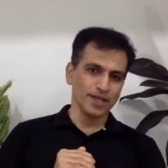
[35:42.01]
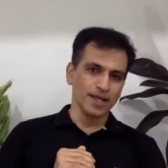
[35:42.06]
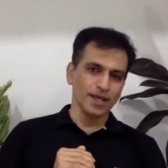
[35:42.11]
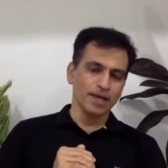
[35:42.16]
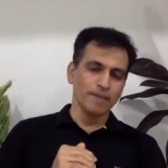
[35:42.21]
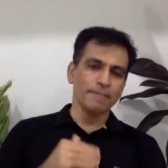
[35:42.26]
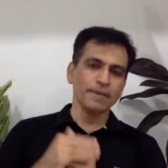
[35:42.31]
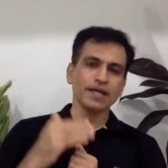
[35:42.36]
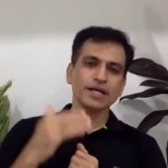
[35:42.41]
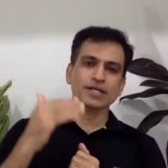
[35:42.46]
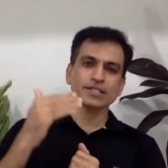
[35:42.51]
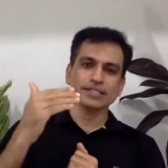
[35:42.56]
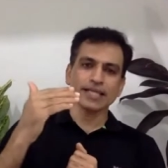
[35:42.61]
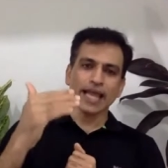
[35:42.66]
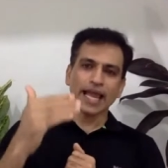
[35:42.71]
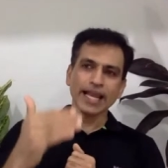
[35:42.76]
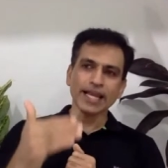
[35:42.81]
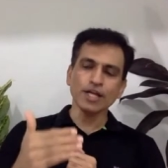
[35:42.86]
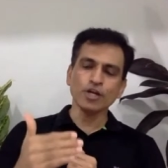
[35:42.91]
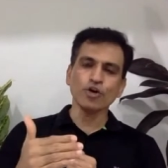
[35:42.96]
Because
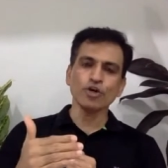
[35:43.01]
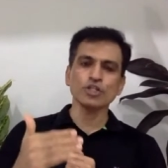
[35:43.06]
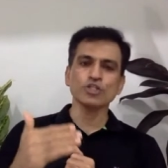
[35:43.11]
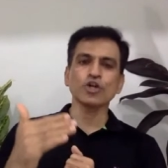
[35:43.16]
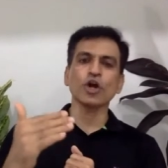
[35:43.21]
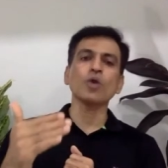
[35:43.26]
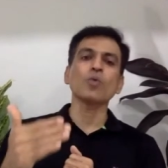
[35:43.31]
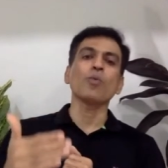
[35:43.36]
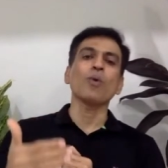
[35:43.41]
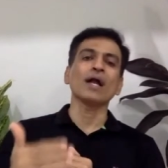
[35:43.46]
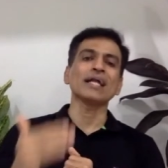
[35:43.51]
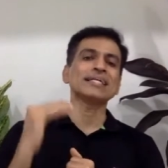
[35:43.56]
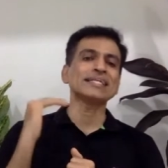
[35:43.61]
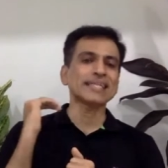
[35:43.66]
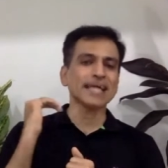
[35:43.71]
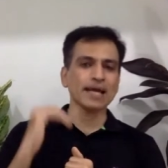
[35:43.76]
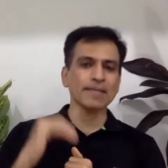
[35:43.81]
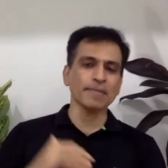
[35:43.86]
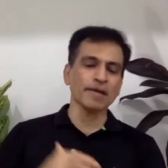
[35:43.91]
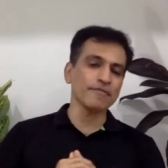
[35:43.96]
endo is not one
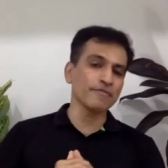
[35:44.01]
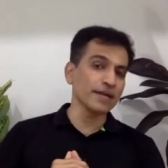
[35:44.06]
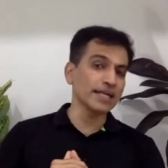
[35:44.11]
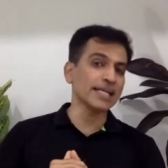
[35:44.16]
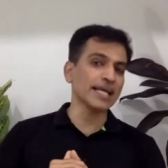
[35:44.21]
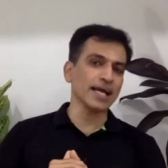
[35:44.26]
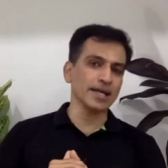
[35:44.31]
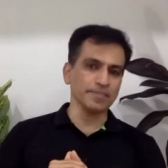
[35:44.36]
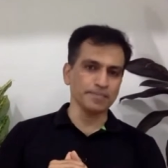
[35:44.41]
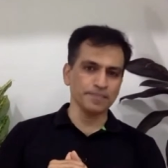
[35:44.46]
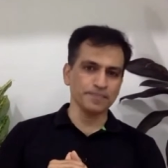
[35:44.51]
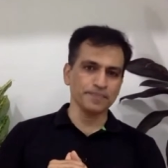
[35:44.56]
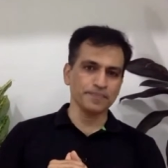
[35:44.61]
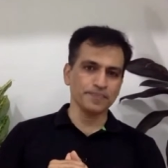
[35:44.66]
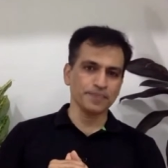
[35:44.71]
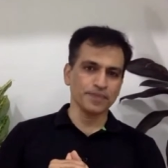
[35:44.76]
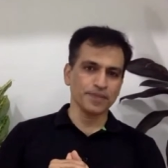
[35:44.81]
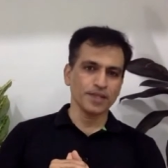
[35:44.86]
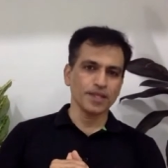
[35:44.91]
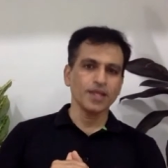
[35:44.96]
time every time.
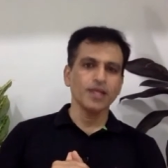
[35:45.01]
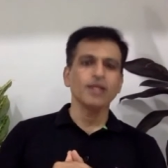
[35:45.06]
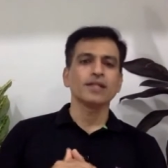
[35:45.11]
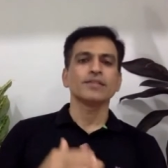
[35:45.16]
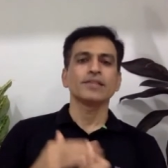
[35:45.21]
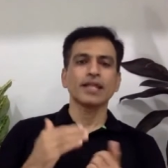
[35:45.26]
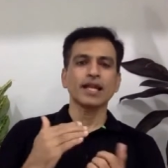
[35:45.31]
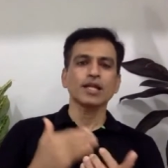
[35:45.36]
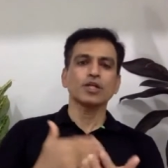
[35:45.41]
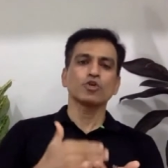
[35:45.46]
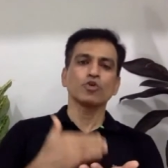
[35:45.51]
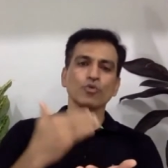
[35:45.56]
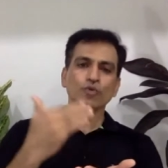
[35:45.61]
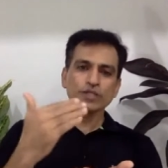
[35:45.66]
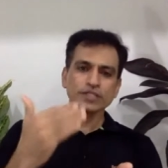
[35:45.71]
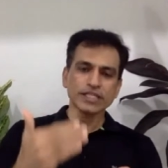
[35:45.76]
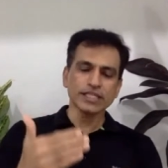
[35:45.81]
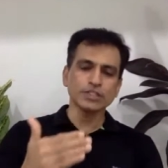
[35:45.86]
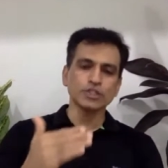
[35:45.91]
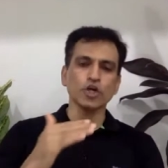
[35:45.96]
There are 2
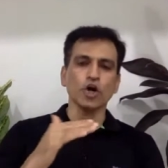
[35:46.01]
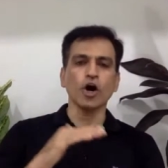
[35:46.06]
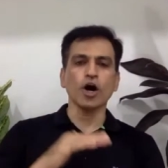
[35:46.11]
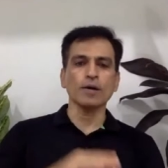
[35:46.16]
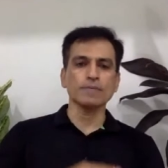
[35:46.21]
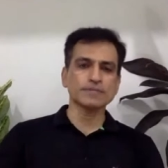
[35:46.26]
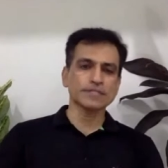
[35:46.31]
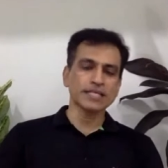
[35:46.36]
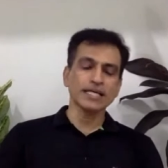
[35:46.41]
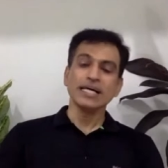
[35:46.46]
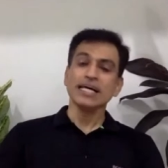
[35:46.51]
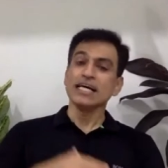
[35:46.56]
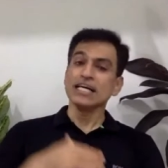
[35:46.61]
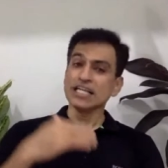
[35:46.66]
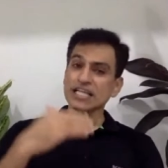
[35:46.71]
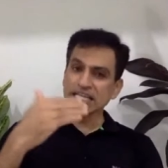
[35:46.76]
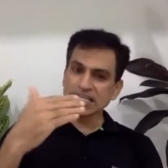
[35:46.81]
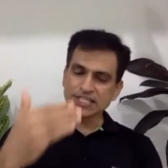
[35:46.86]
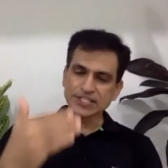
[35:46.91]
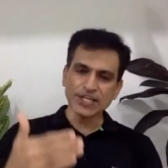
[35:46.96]
visit jobs,
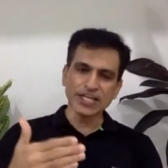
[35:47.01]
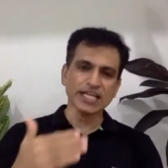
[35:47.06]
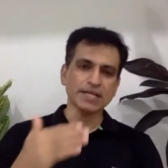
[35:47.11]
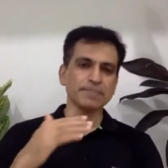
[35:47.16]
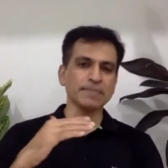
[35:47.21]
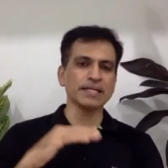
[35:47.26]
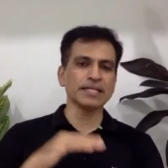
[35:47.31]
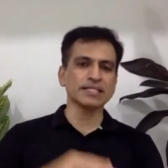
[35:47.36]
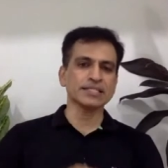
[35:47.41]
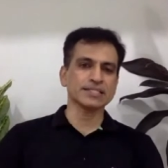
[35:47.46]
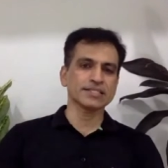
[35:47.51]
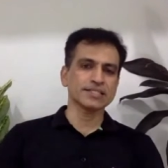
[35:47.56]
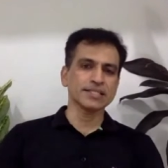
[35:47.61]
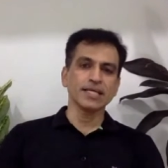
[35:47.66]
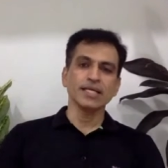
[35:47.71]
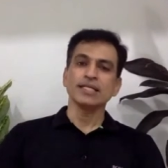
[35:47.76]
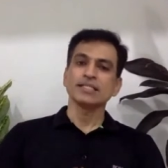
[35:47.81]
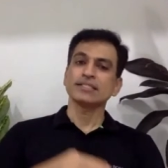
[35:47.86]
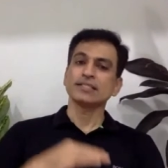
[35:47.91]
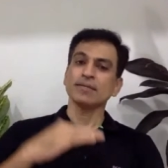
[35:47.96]
retreatments,
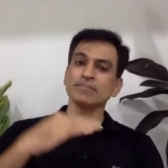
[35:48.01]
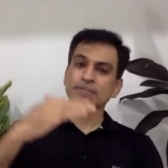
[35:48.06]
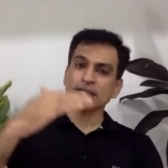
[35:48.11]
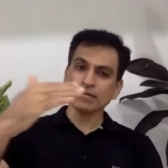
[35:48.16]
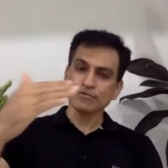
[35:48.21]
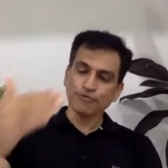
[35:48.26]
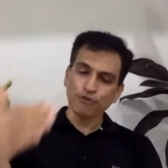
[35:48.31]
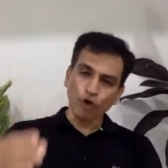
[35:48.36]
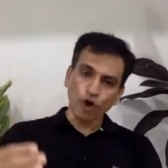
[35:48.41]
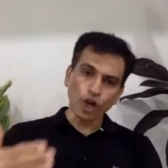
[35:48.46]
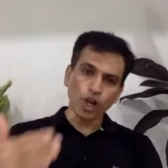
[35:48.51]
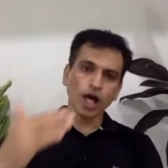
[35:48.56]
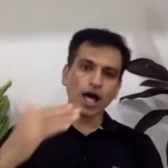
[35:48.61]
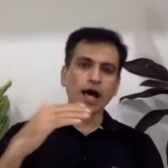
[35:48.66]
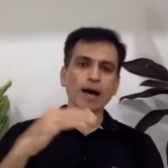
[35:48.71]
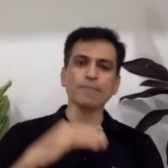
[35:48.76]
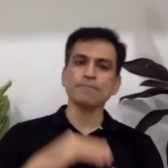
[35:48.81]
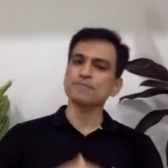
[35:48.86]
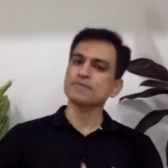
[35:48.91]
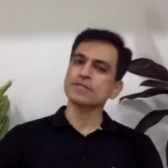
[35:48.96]
sometimes
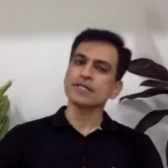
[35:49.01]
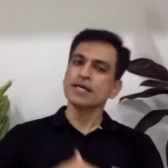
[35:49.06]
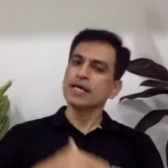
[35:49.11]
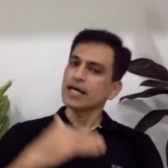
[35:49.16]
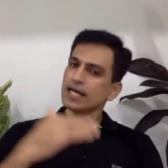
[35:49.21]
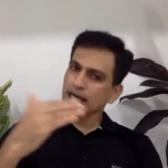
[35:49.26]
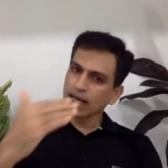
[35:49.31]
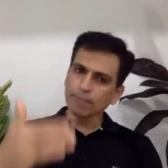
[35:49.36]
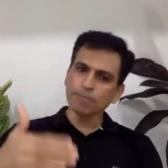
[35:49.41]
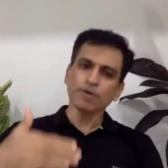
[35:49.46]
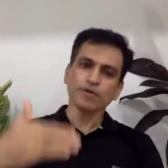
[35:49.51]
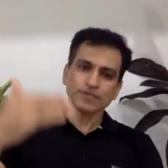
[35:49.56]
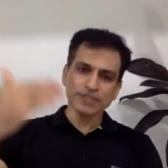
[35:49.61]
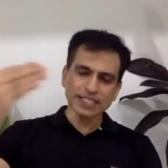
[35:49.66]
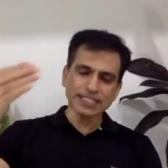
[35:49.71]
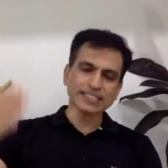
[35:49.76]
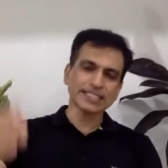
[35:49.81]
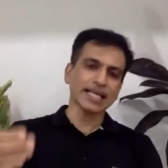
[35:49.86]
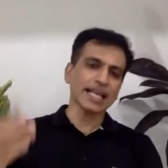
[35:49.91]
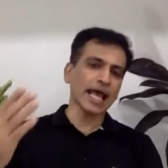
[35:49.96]
follow-ups. Couple of things
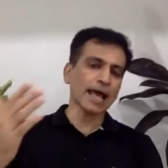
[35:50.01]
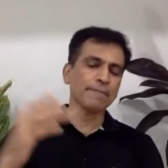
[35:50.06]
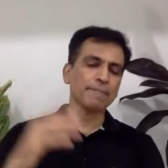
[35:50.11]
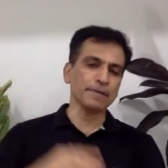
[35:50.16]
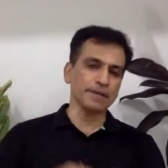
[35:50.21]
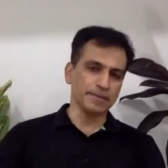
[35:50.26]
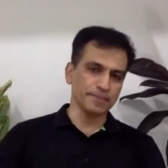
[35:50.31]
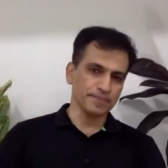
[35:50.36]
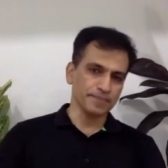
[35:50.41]
can happen.